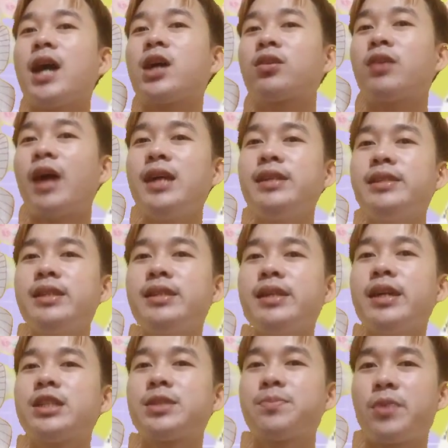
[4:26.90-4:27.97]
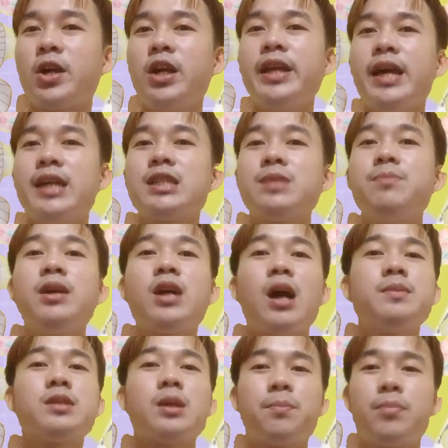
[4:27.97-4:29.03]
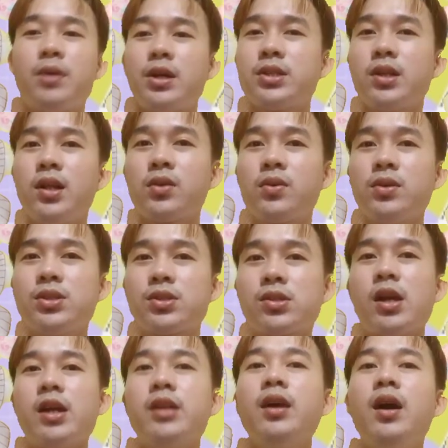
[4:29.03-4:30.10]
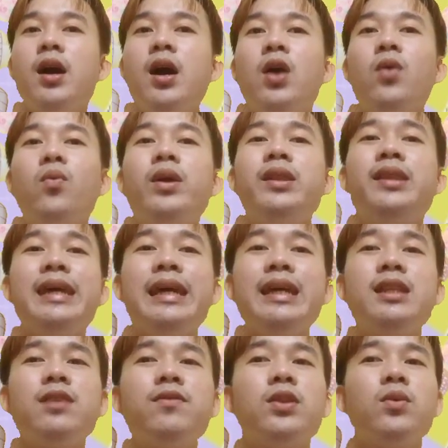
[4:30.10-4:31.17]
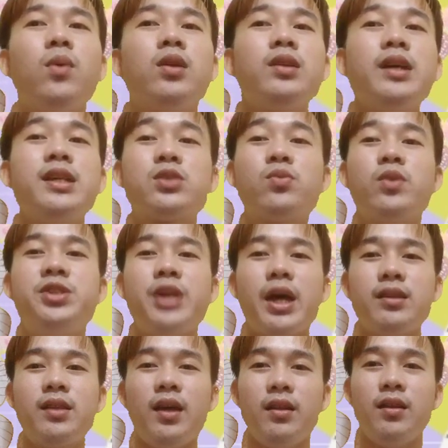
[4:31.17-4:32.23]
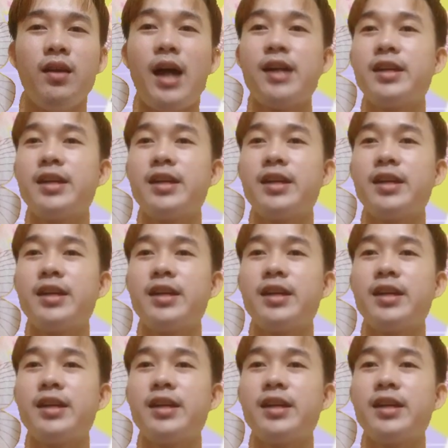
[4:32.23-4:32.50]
a crisis experience becomes a personal concern when the individual is rejected.